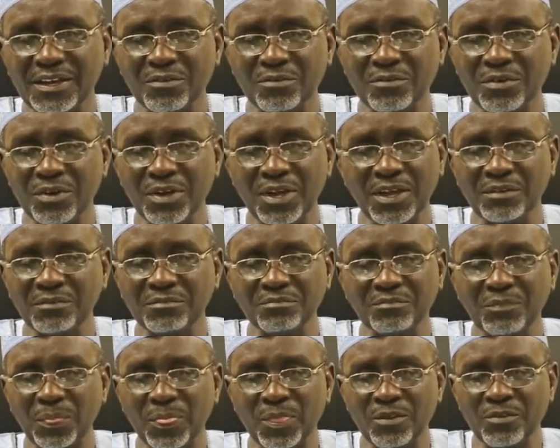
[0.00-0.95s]

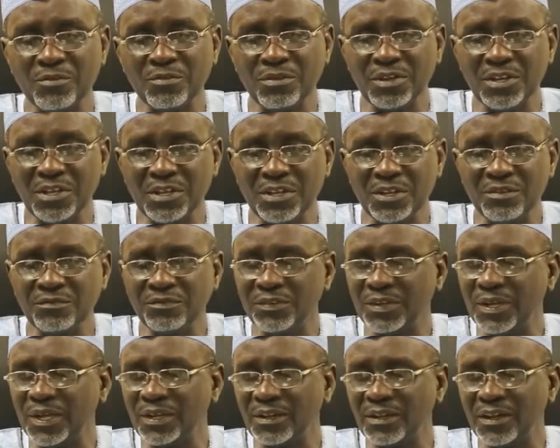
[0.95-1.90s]
when you live
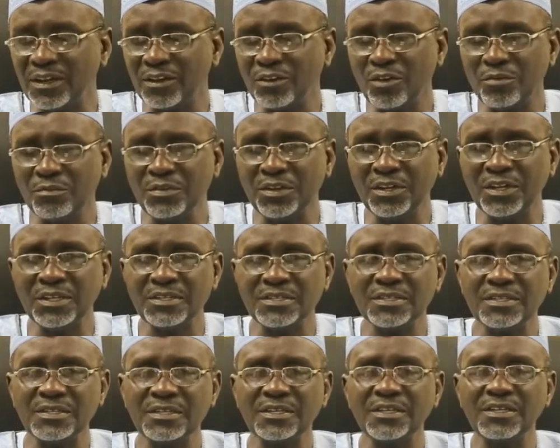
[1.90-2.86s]
in a
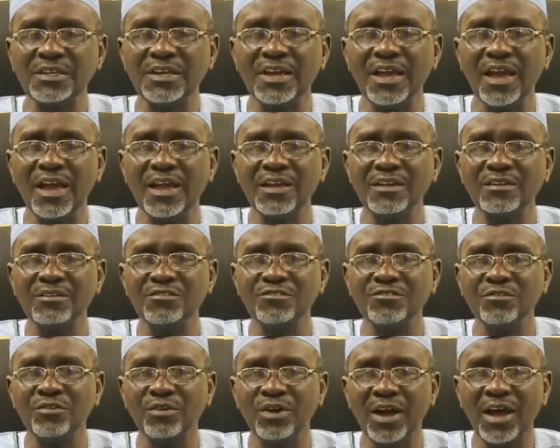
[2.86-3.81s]
community and
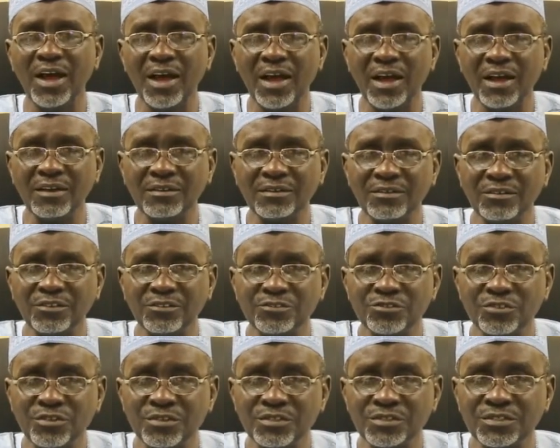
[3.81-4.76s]
you earn
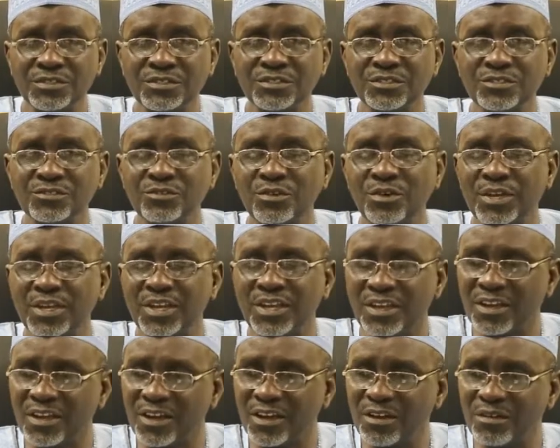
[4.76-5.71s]
resources or
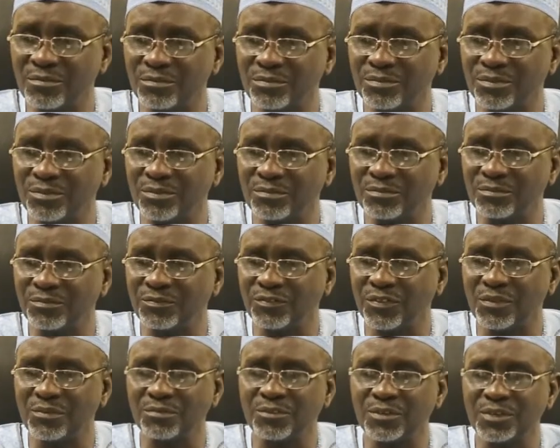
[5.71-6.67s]
income from,
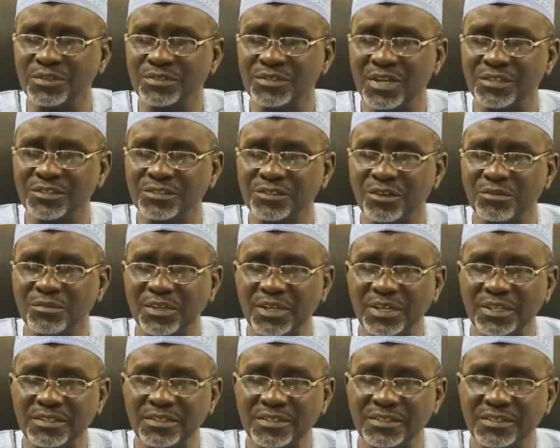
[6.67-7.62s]
from those, such
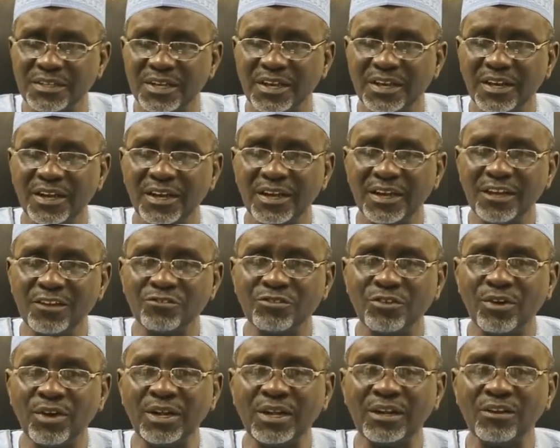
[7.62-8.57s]
communities, it's
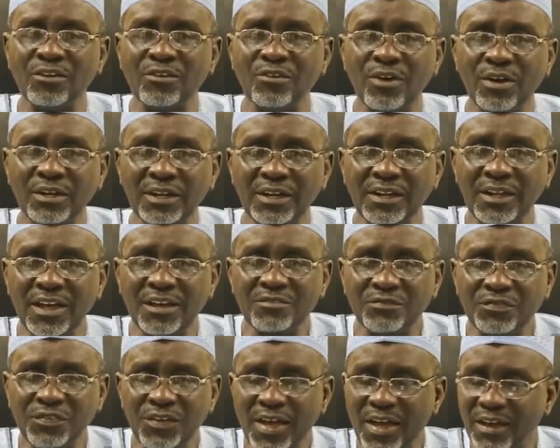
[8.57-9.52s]
only godly
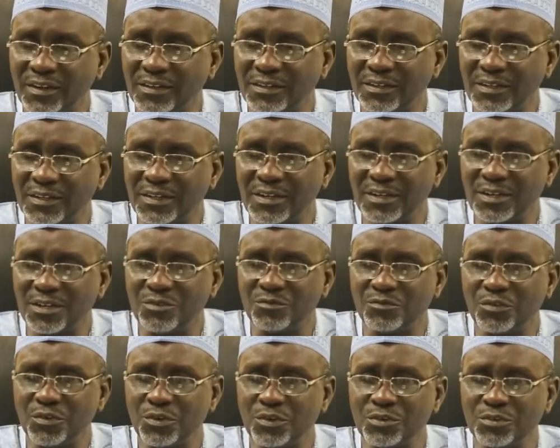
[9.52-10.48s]
and fair
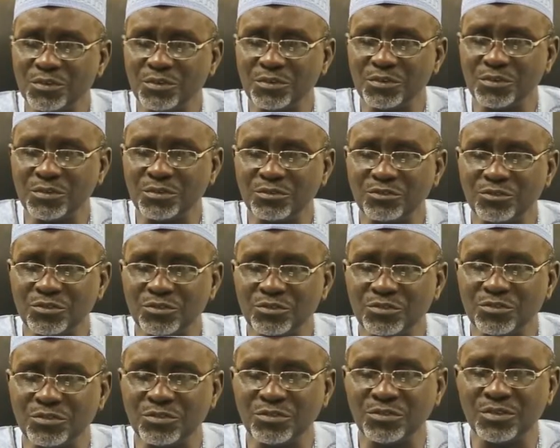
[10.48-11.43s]
for you to
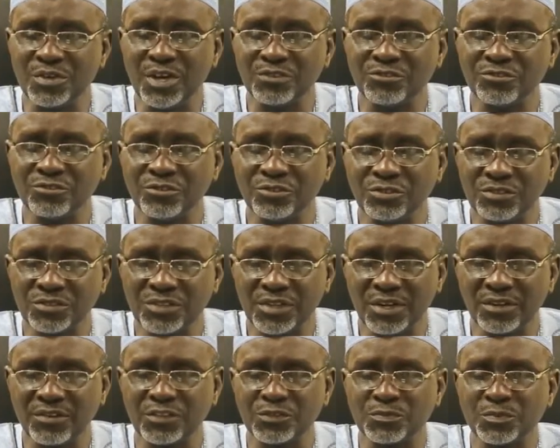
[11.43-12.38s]
do your
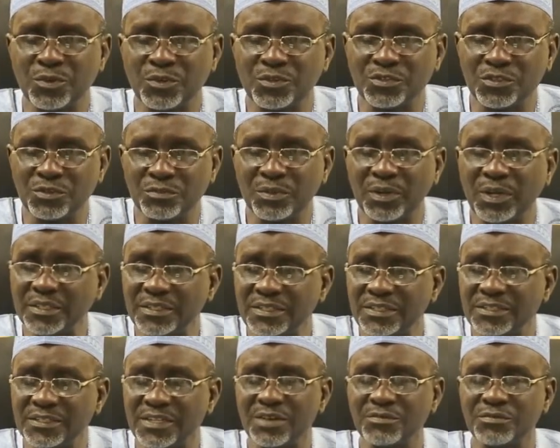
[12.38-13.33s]
social
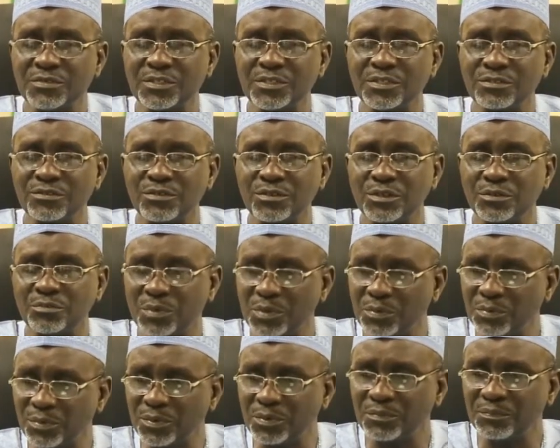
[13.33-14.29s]
responsibility services to the
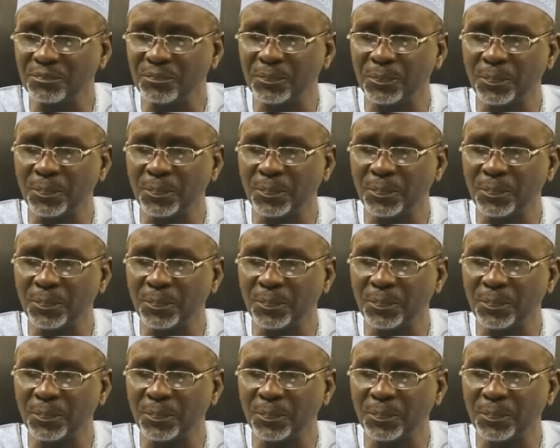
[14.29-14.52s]
people.